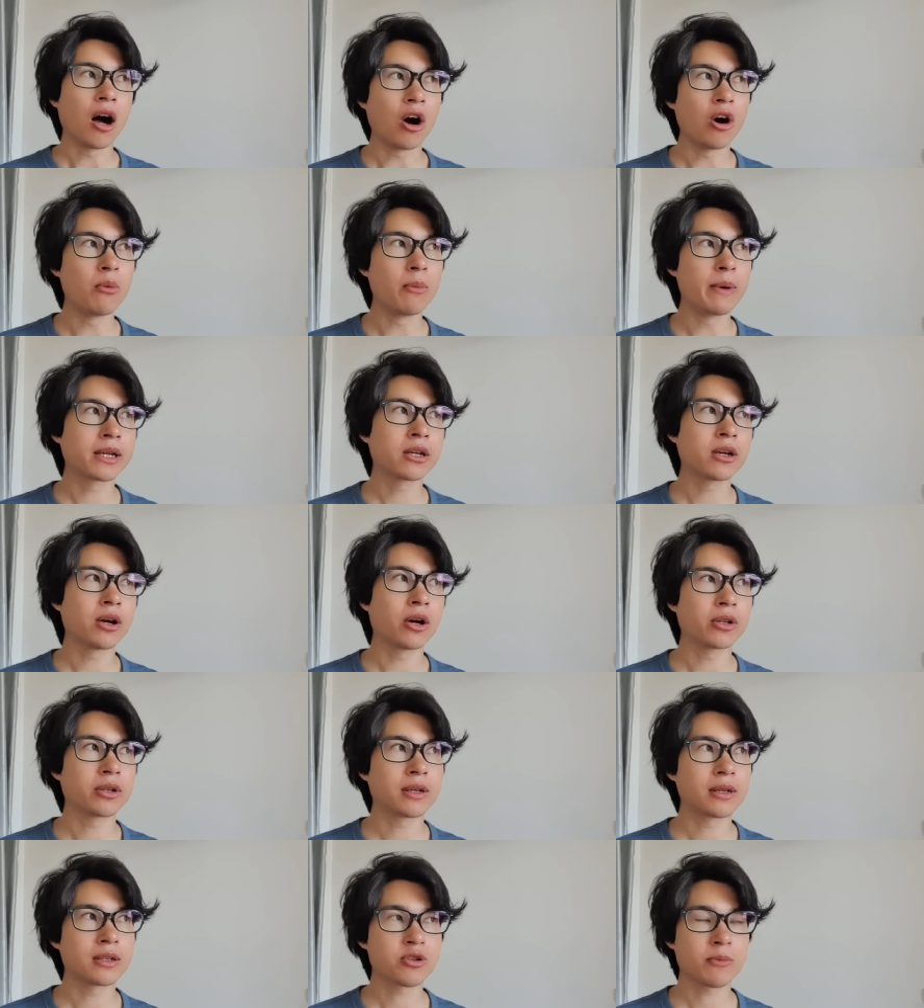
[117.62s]
oh my
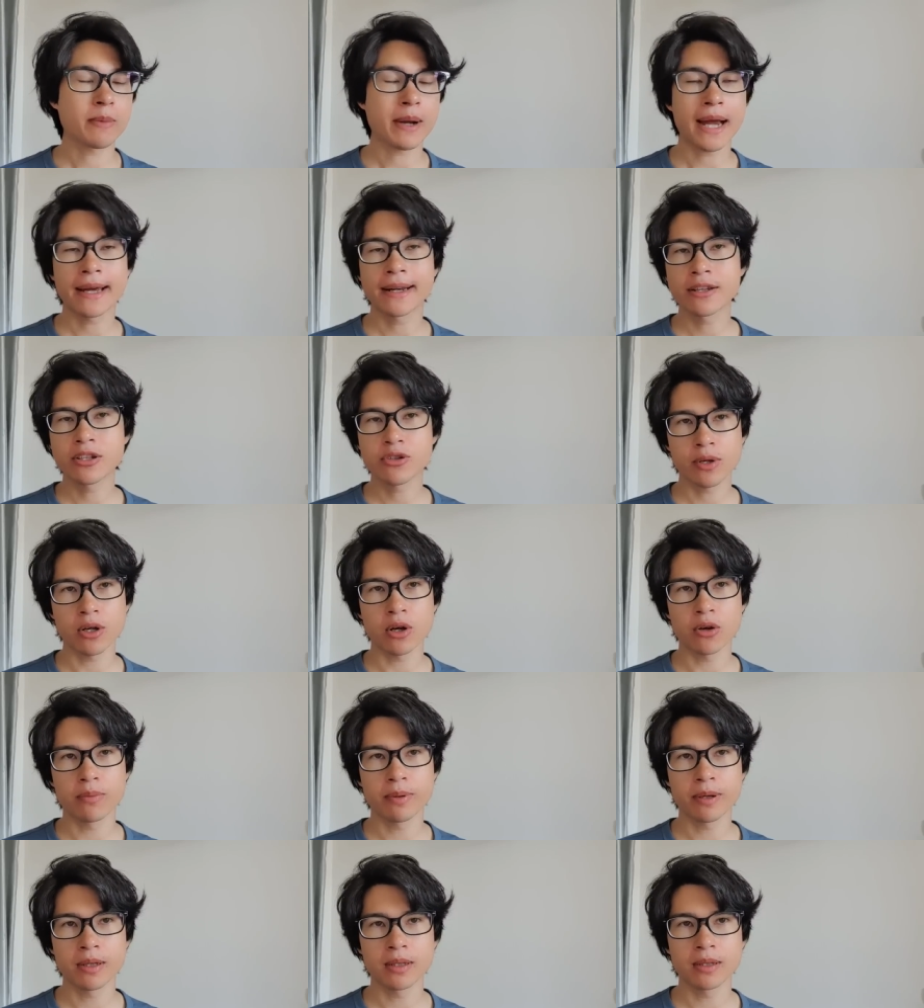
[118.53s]
god, Japan has
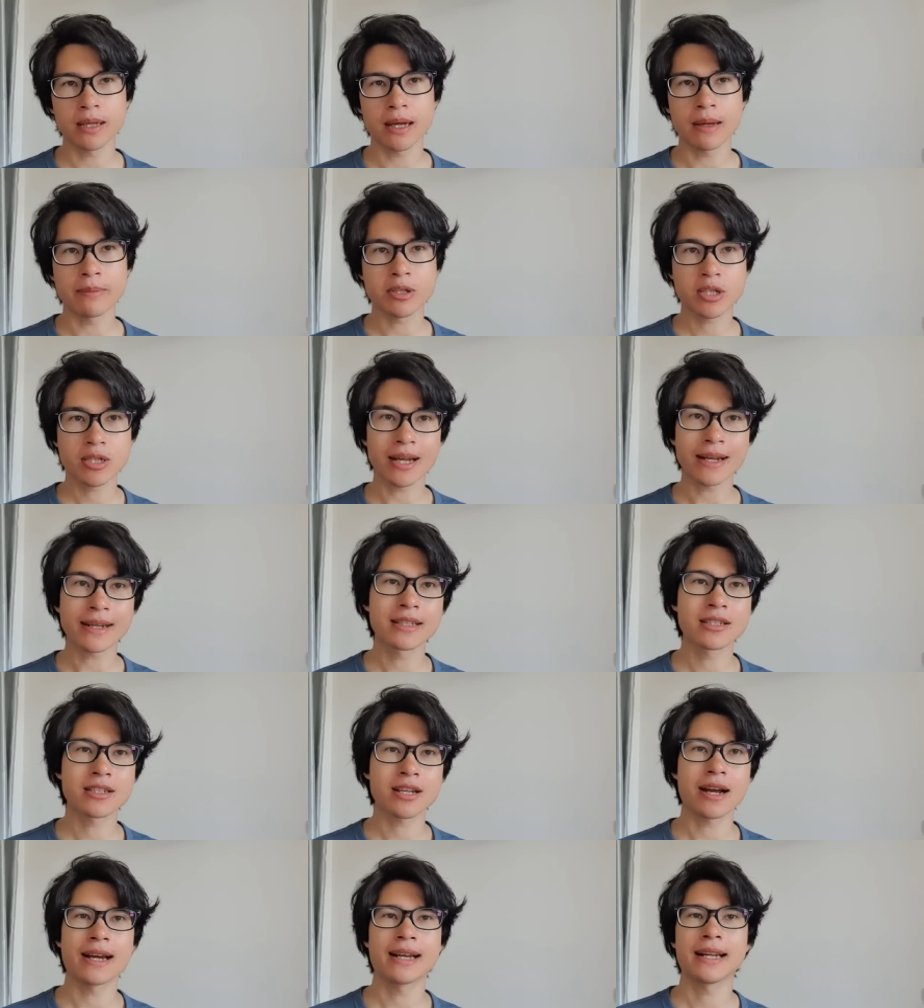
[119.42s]
reopened. I'm stuck
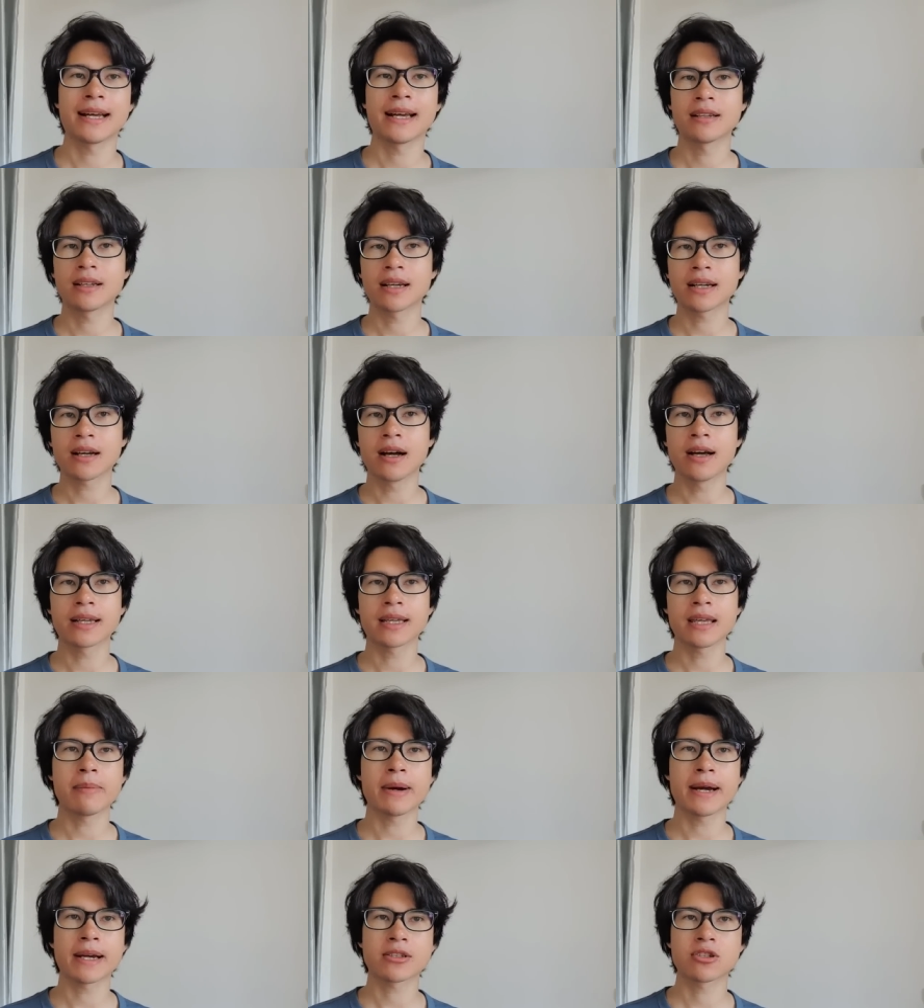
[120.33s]
in Thailand. I can't
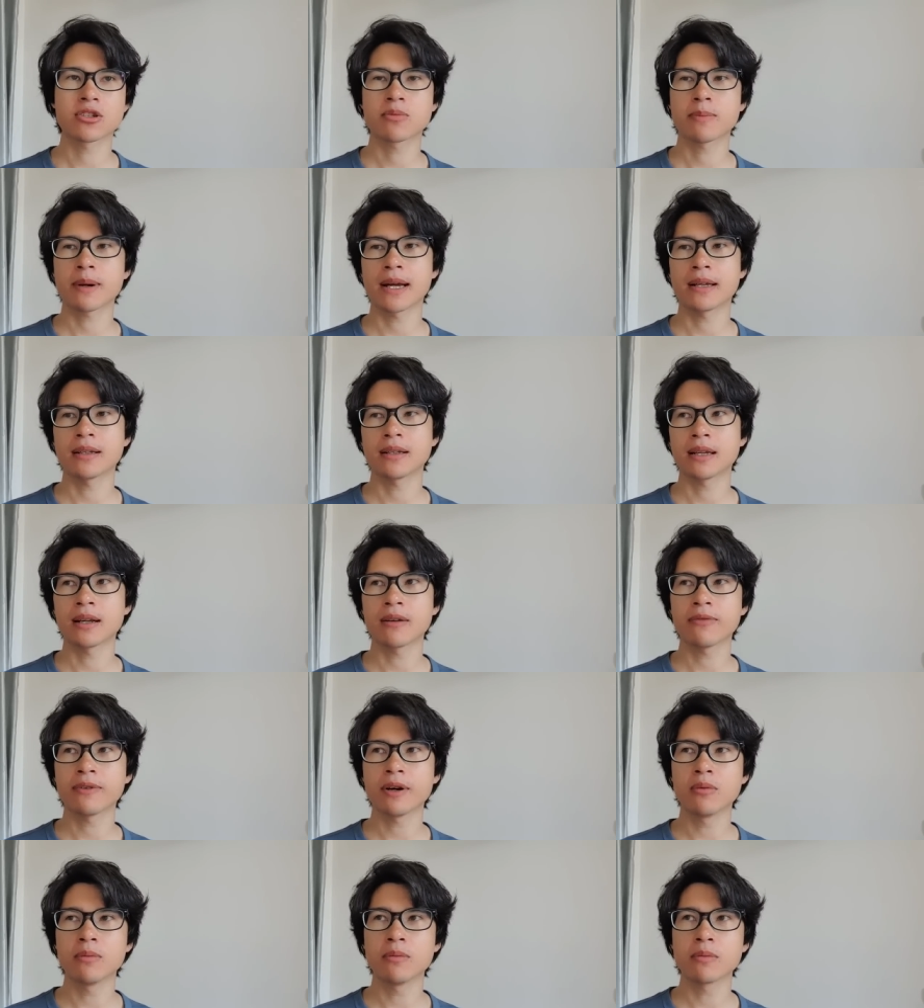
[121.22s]
get back to Japan. And I
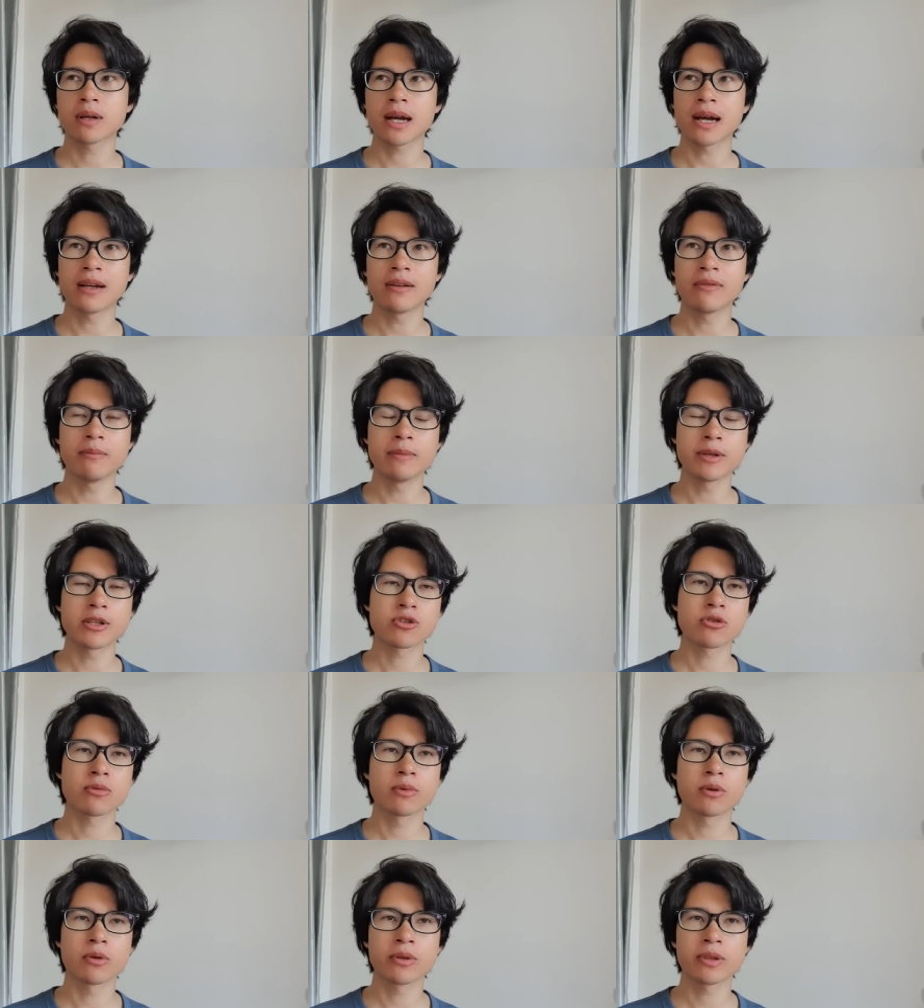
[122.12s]
felt kind of
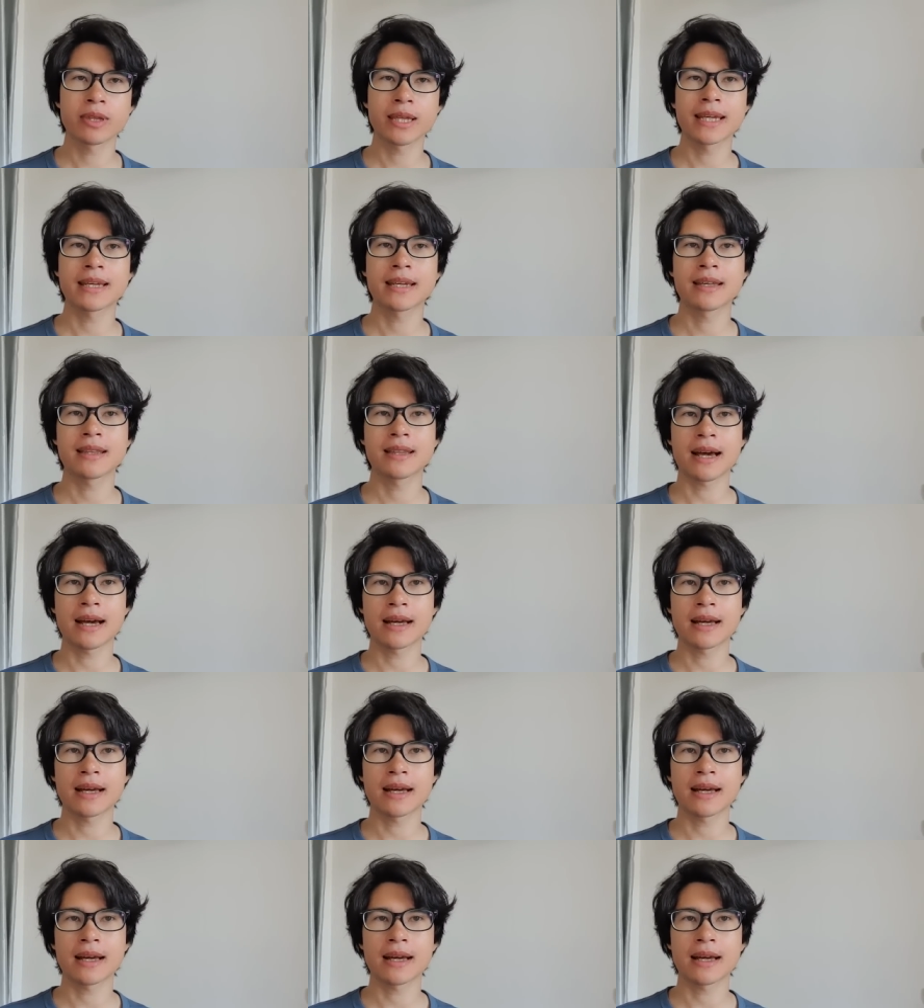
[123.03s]
miserable thinking